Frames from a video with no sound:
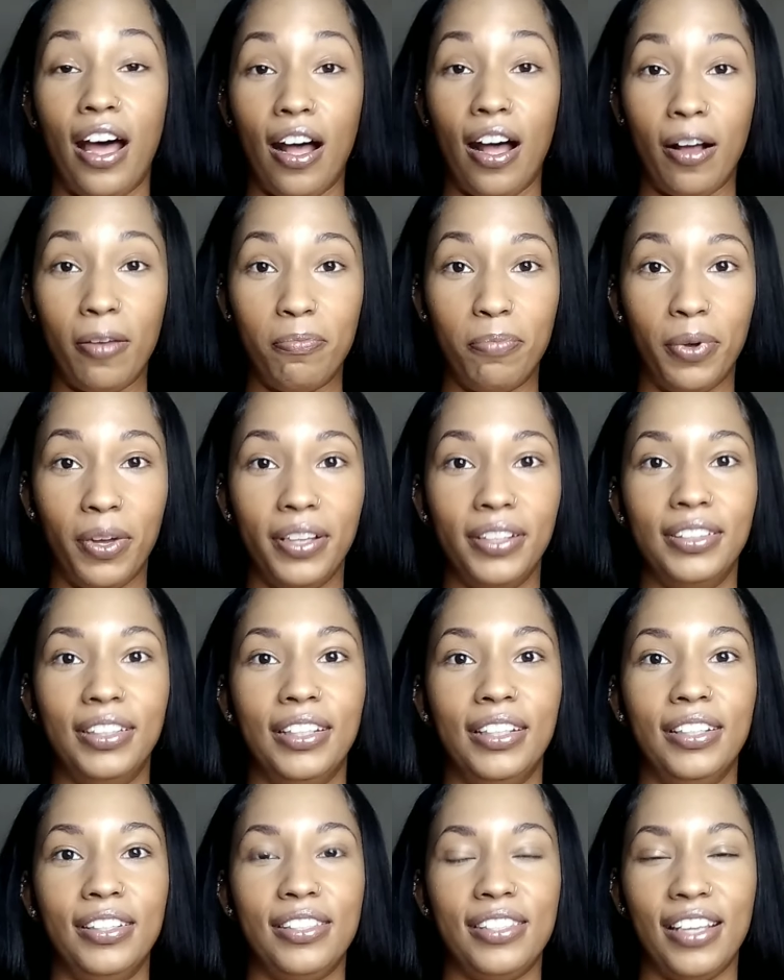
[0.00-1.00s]

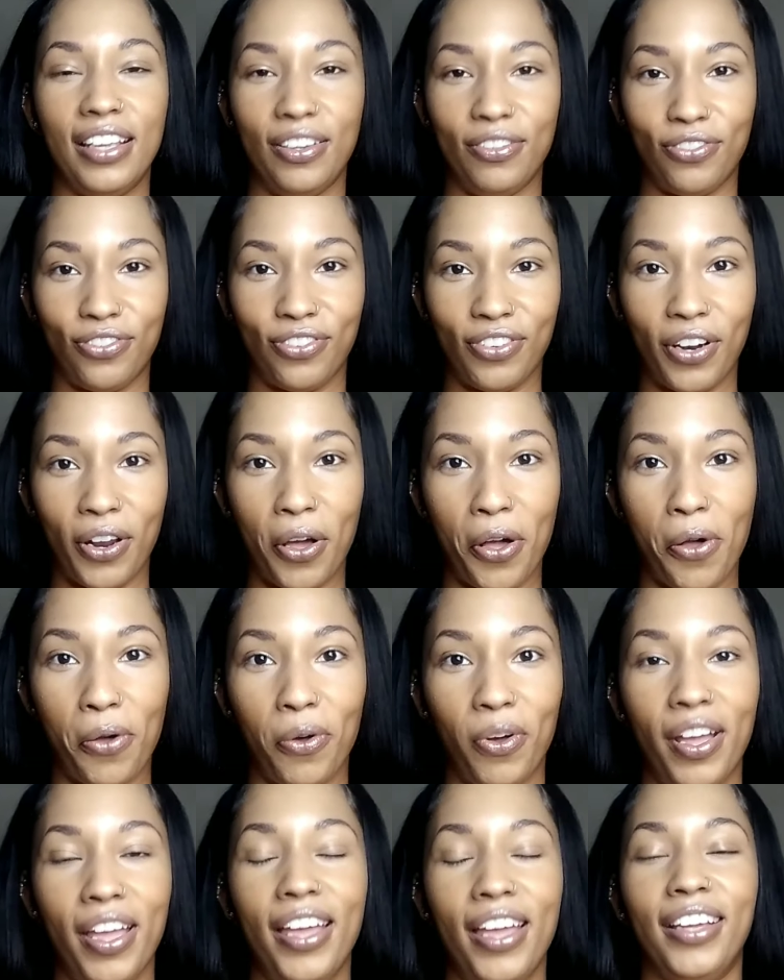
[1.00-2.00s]
abundance and
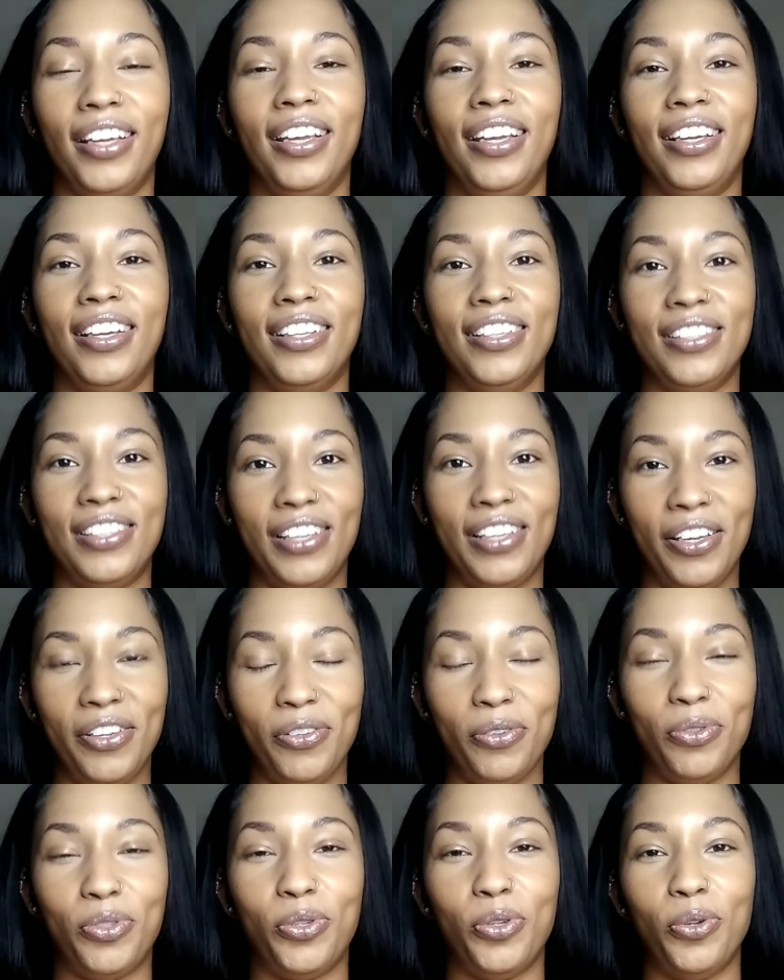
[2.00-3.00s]
flow can
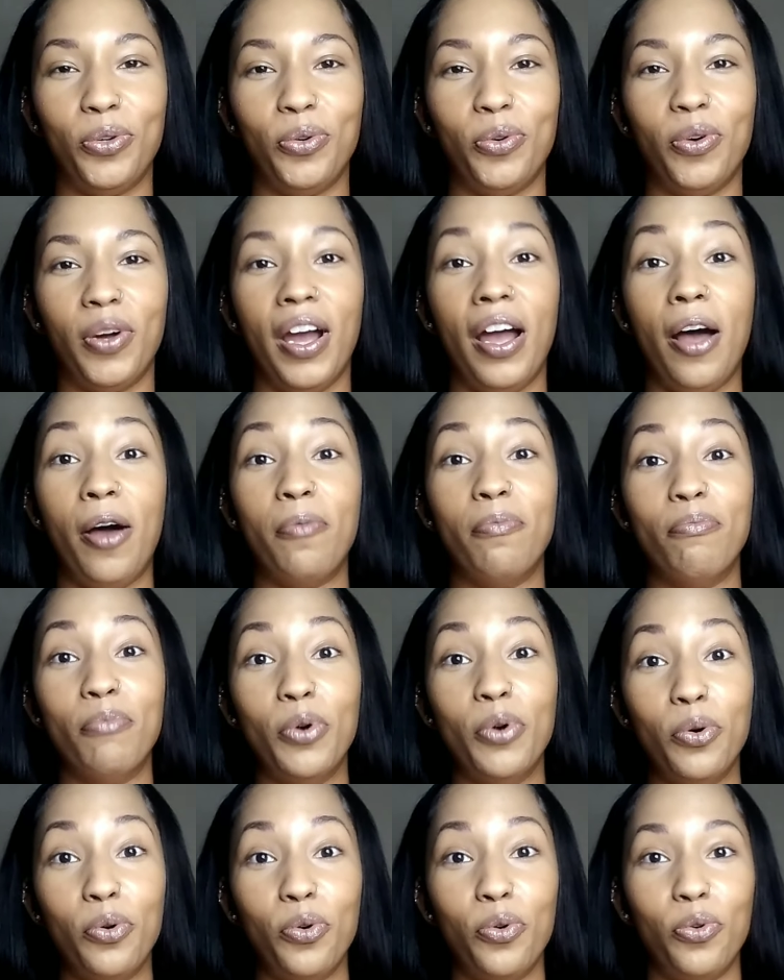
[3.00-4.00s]
continue to
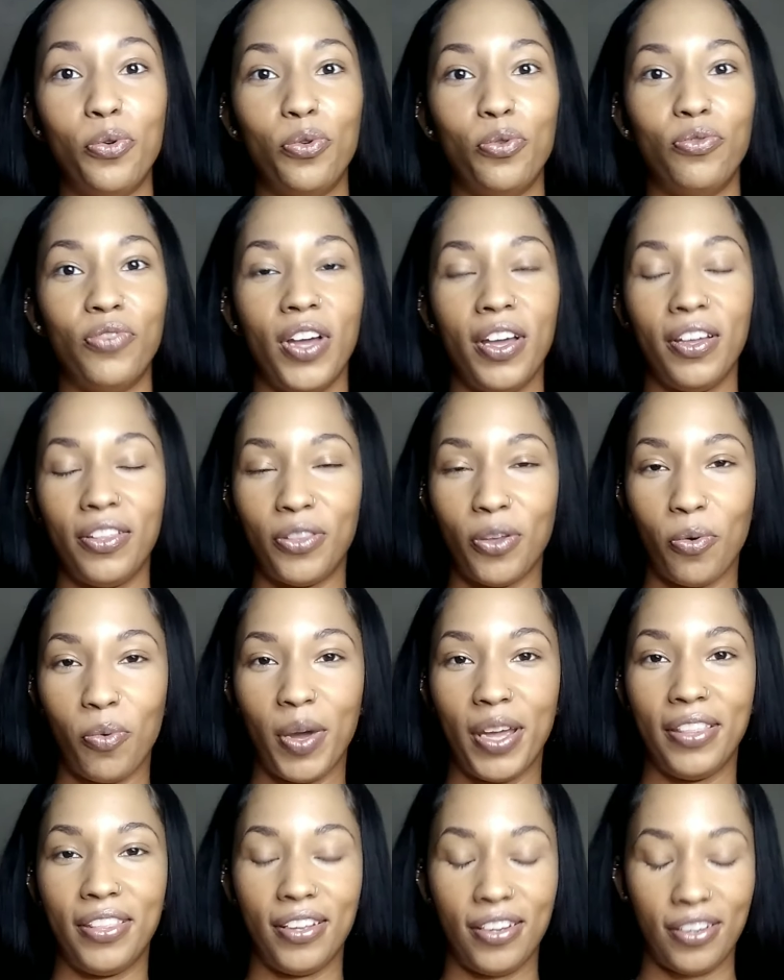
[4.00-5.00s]
move the
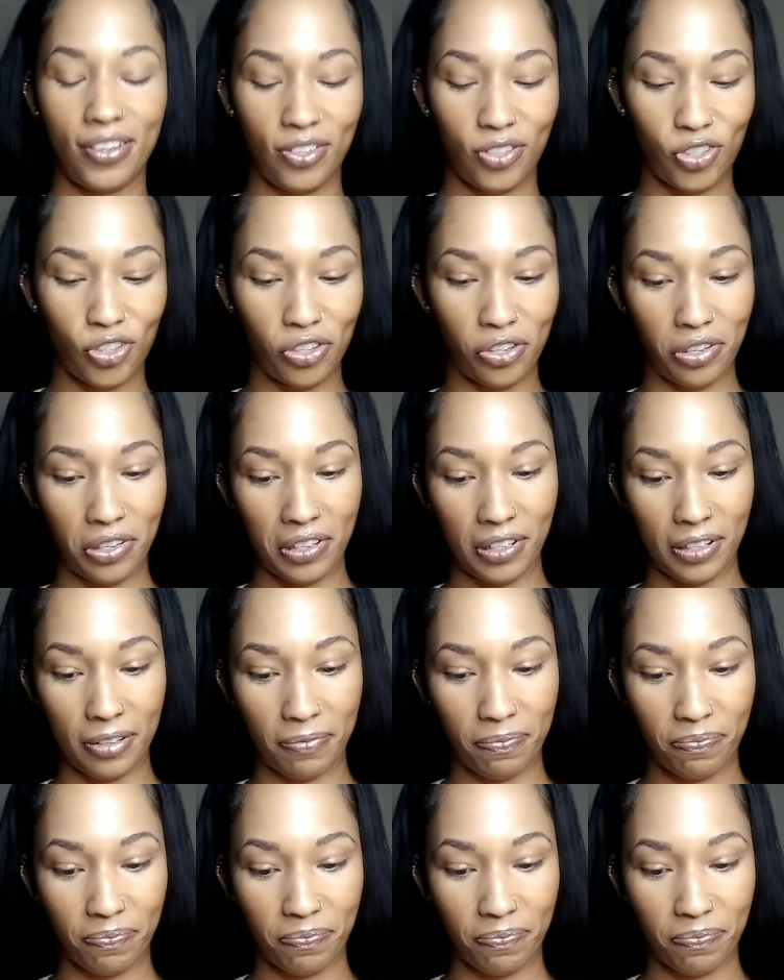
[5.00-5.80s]
way that it should.